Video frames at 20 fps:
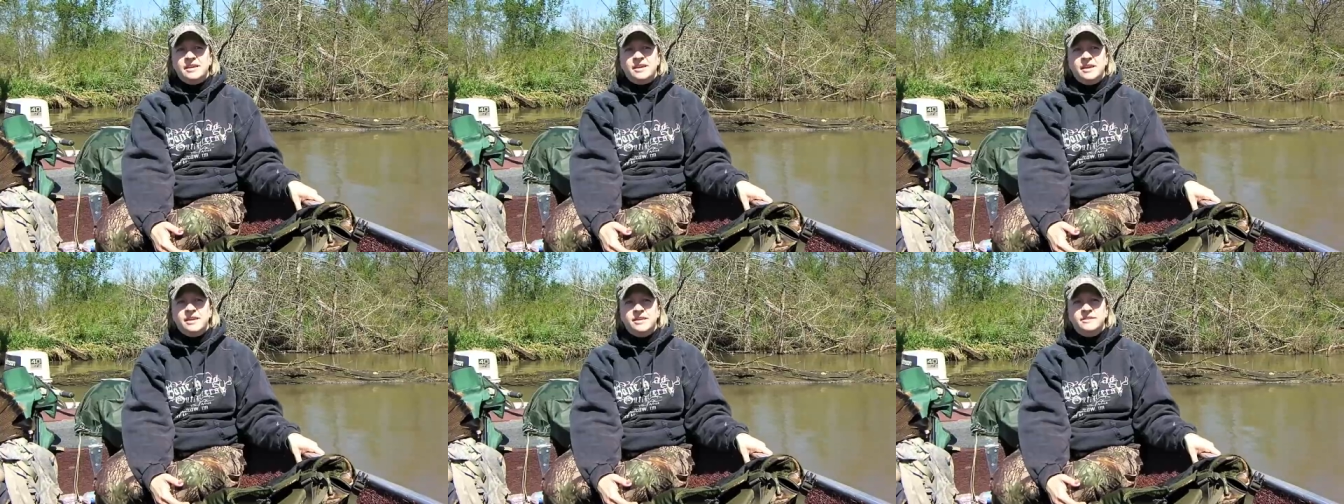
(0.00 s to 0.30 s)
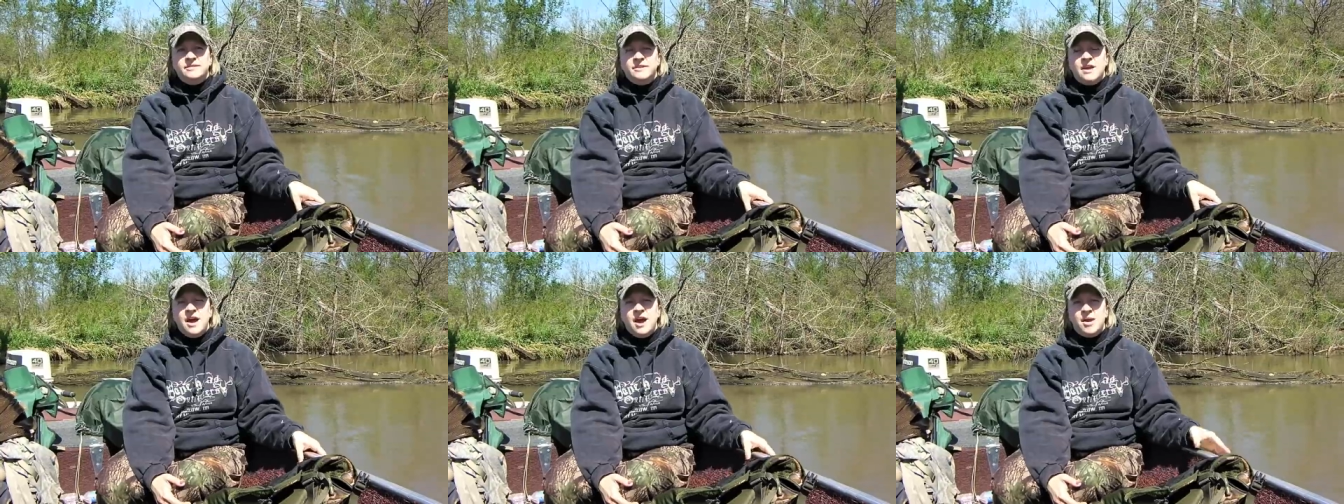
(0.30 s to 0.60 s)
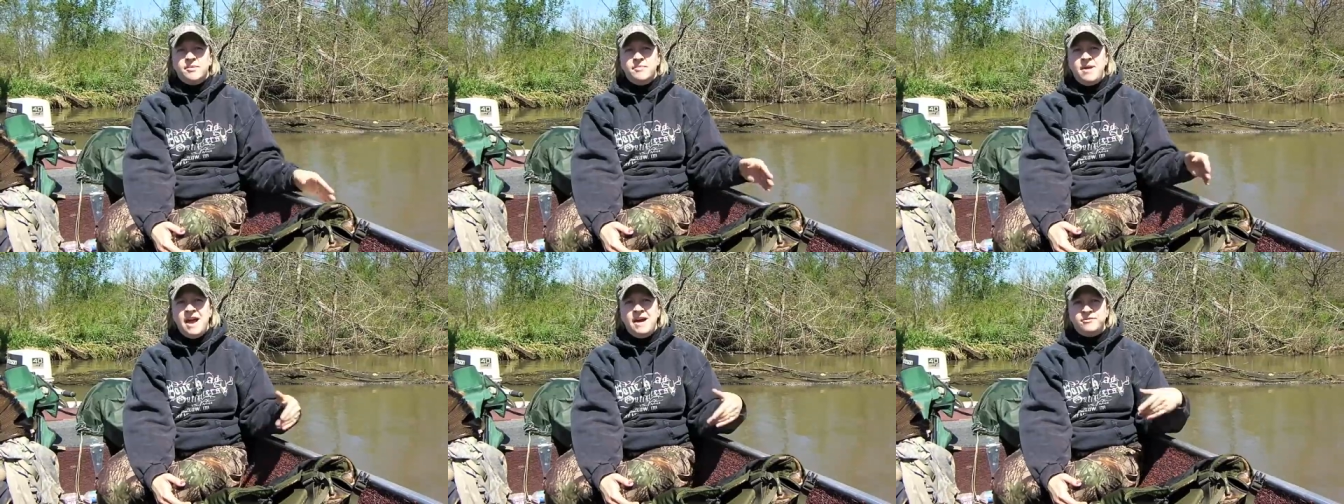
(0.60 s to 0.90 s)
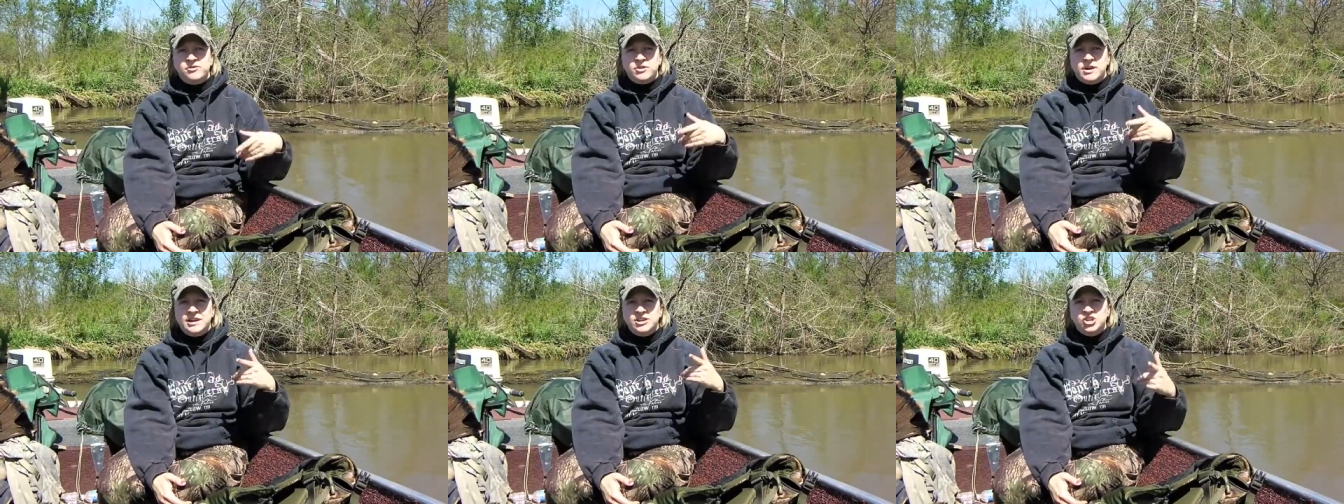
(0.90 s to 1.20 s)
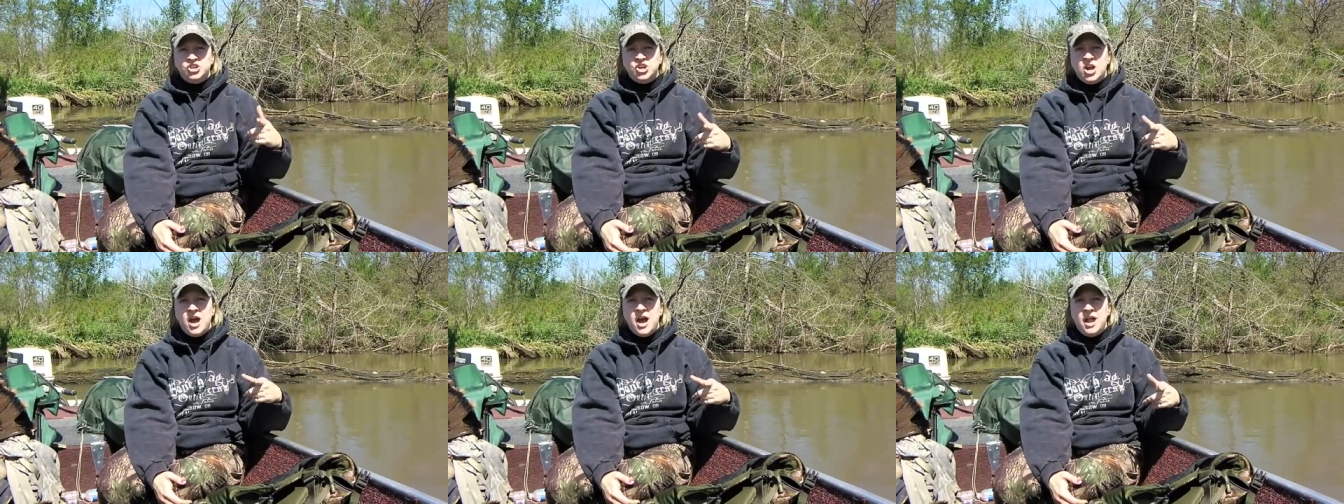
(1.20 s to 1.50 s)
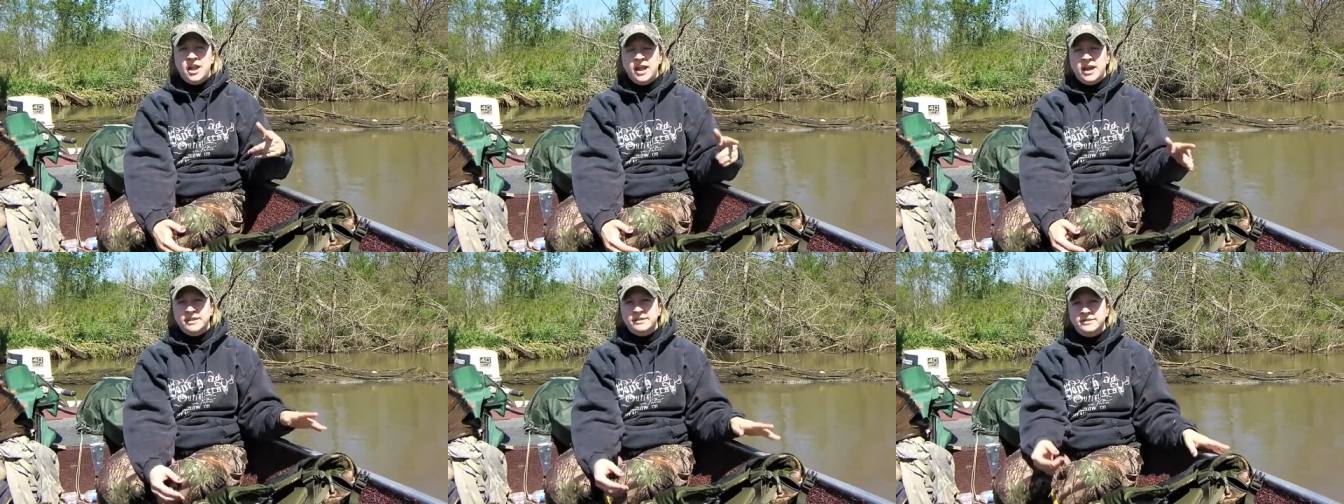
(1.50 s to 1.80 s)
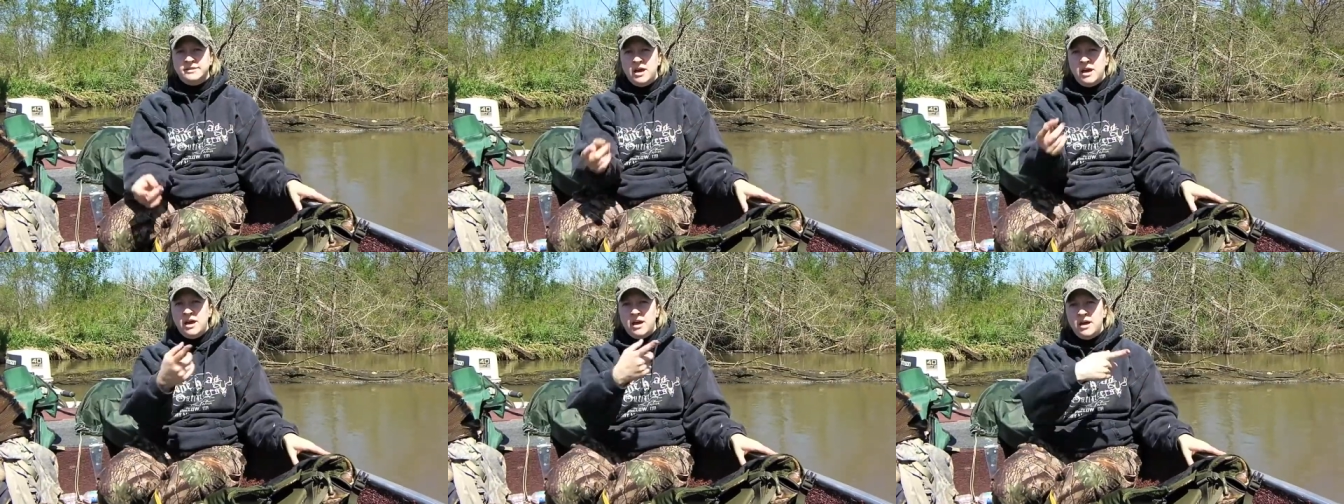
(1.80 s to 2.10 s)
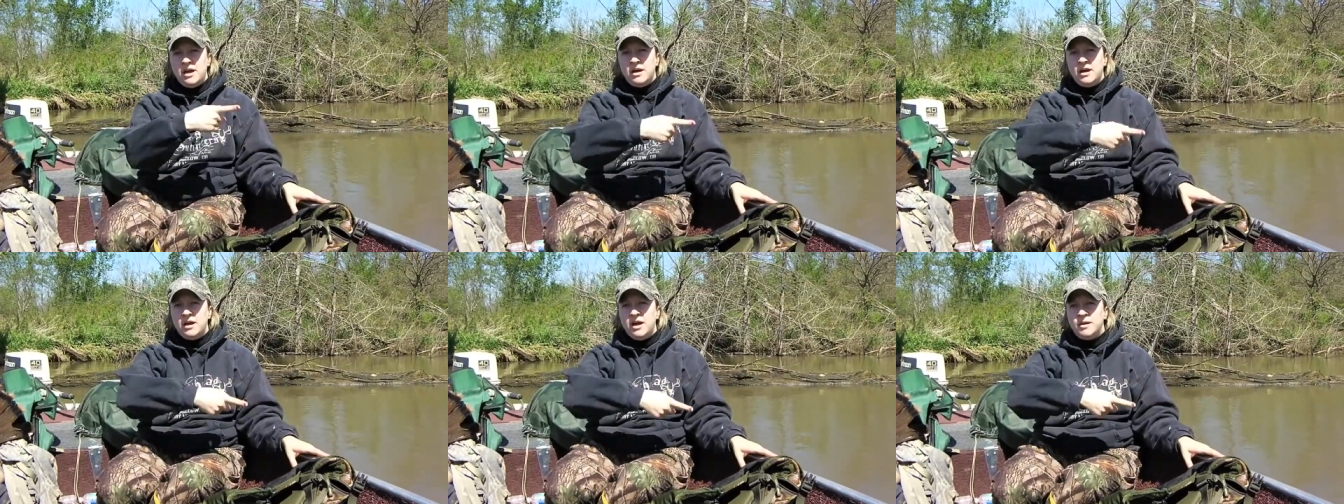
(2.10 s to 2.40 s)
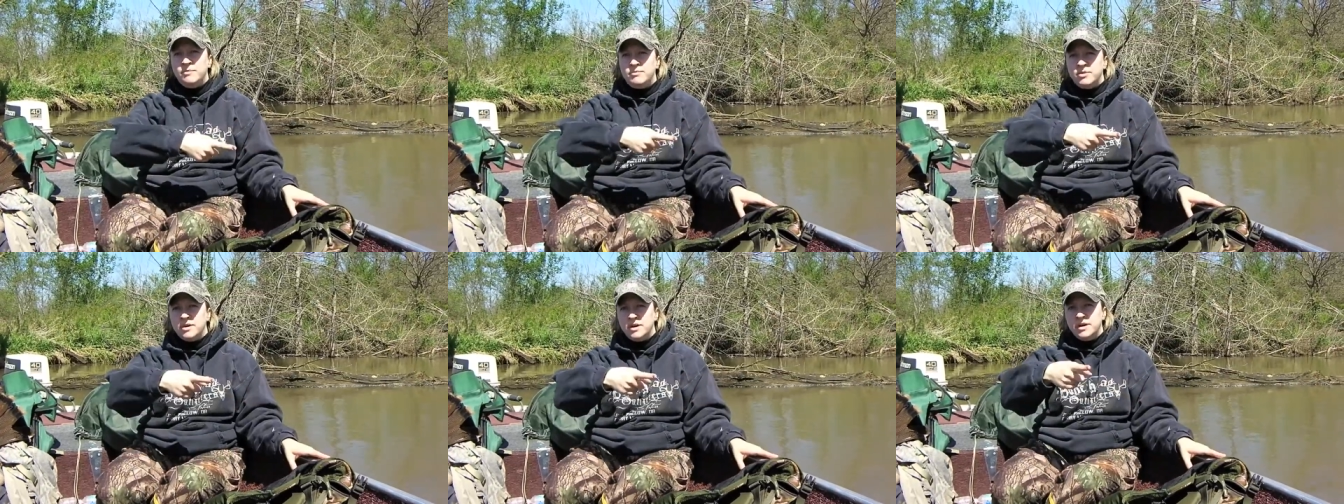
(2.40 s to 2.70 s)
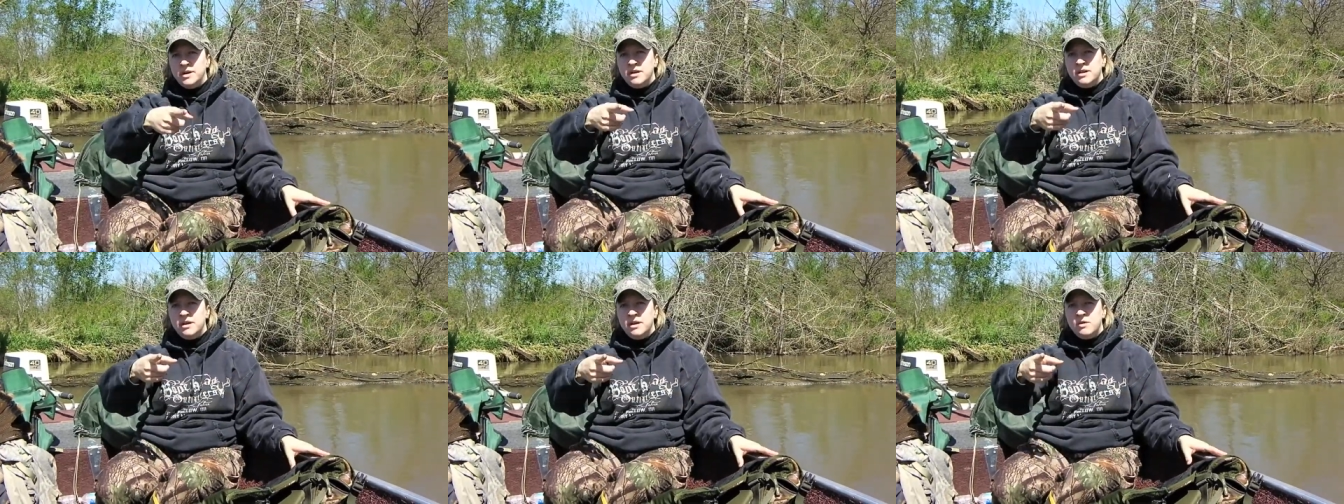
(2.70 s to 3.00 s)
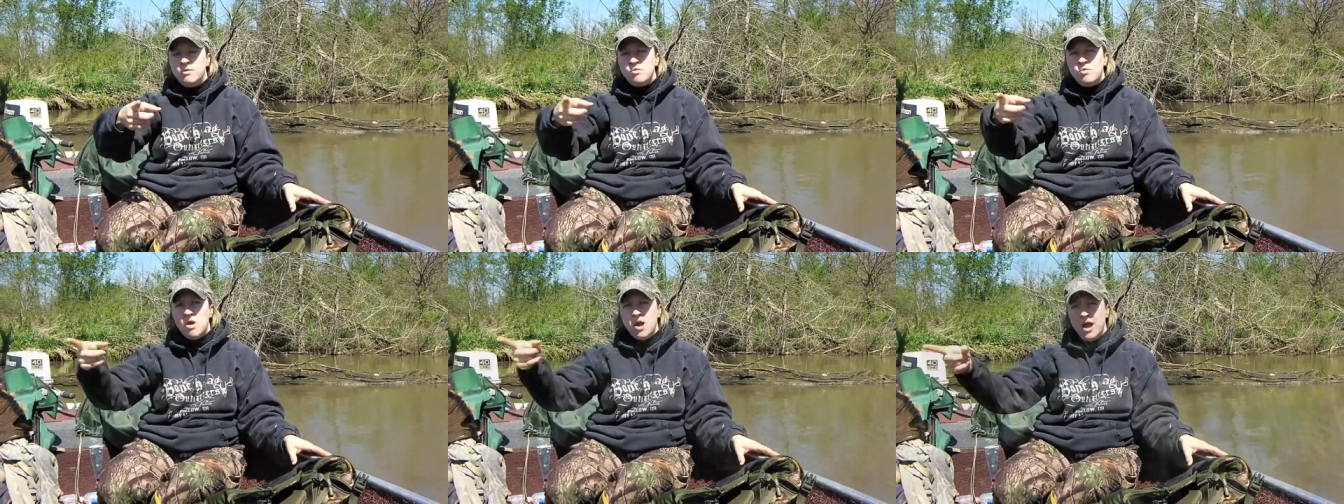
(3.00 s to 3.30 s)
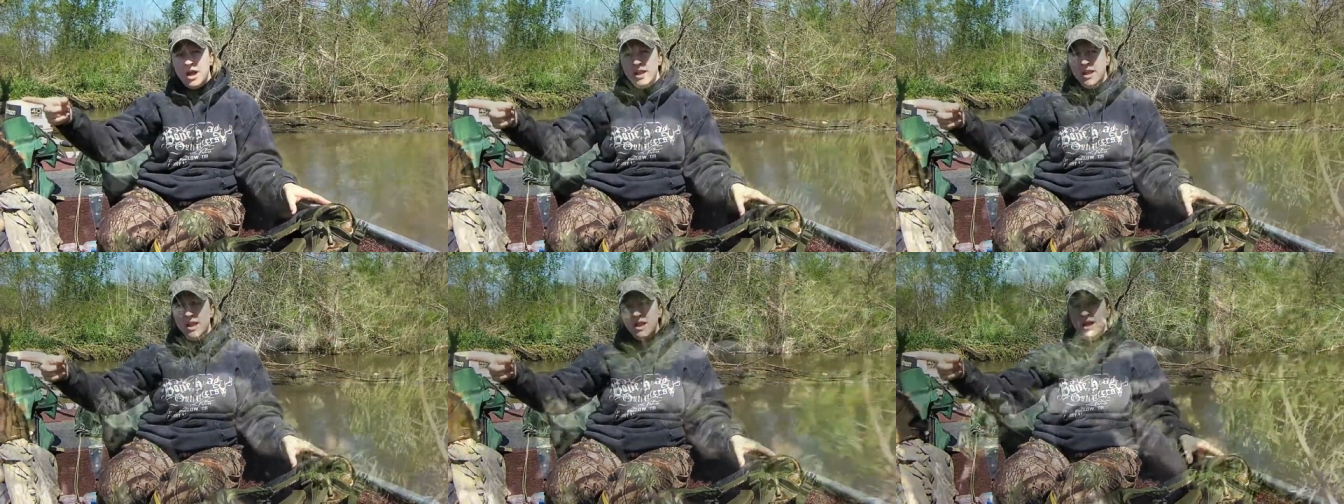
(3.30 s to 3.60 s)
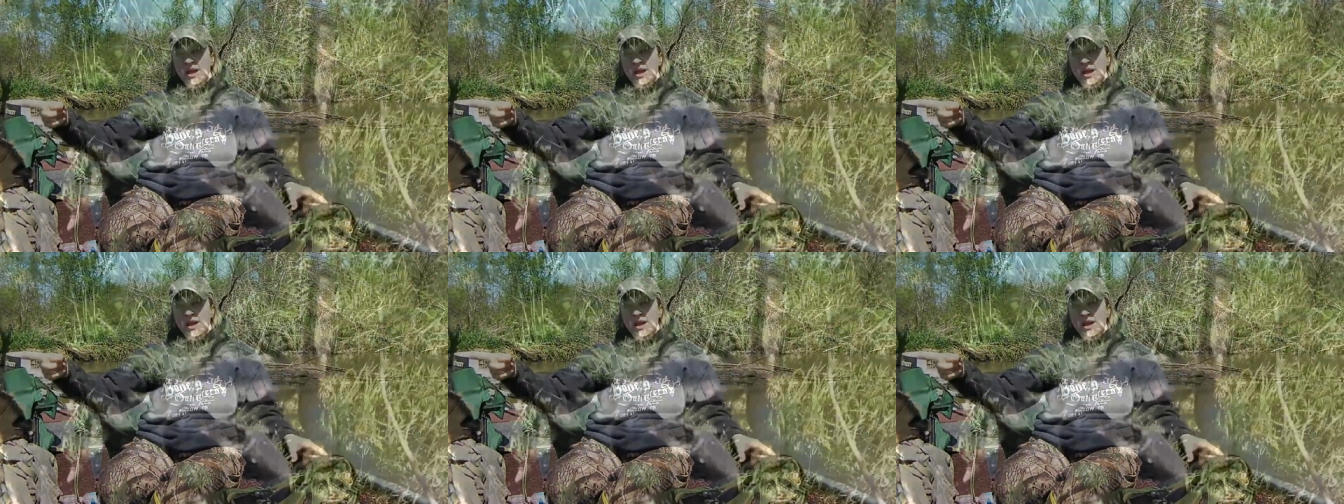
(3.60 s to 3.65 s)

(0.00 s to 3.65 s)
because um, after I shot, I saw a bird run.